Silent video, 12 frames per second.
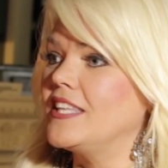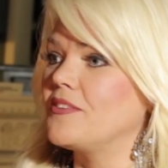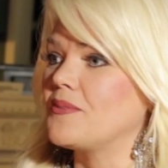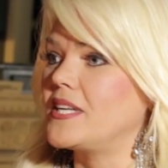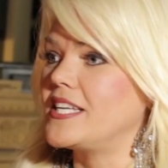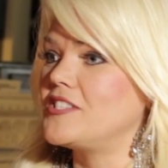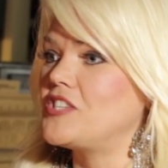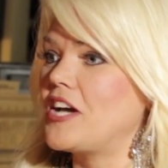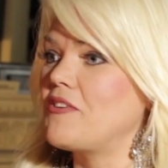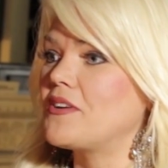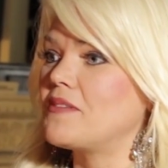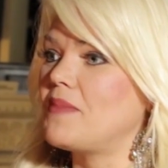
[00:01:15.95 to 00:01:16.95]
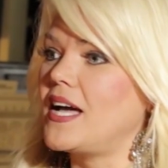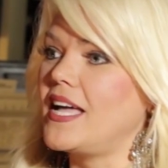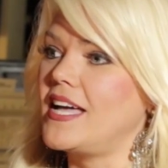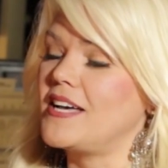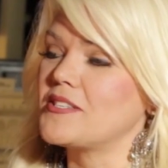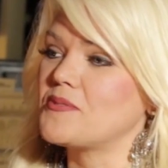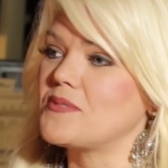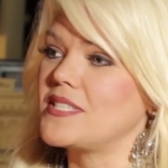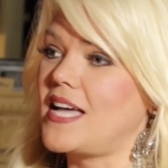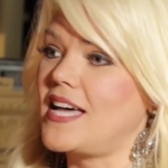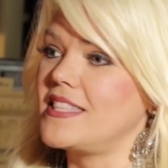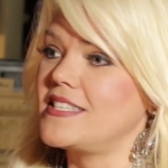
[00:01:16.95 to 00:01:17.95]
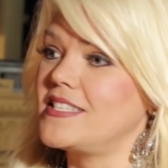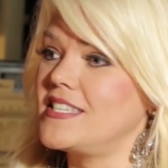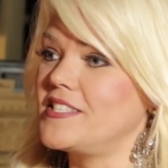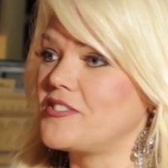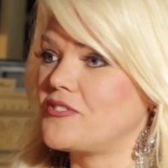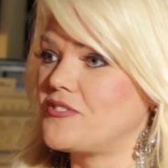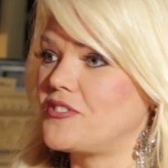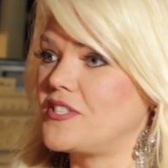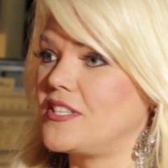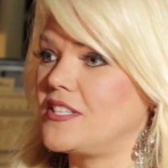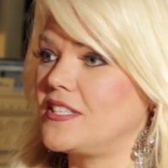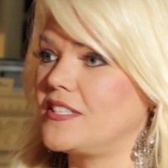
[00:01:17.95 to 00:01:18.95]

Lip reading: The running joke in my house was hide the scissors.